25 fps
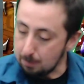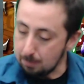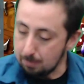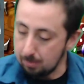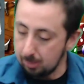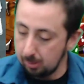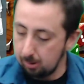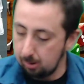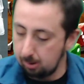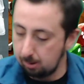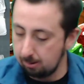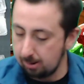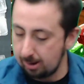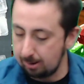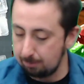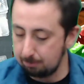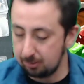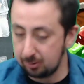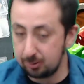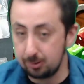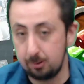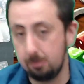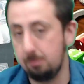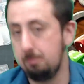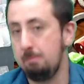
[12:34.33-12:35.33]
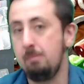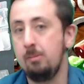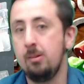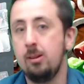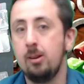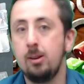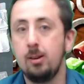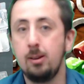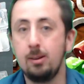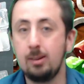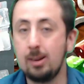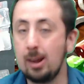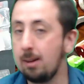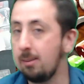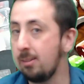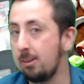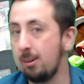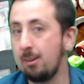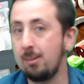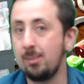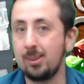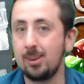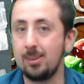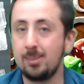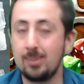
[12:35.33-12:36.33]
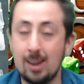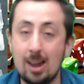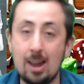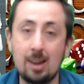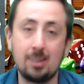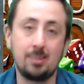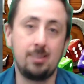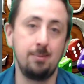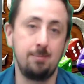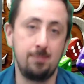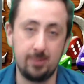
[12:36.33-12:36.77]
Alright, so now that all the attacks have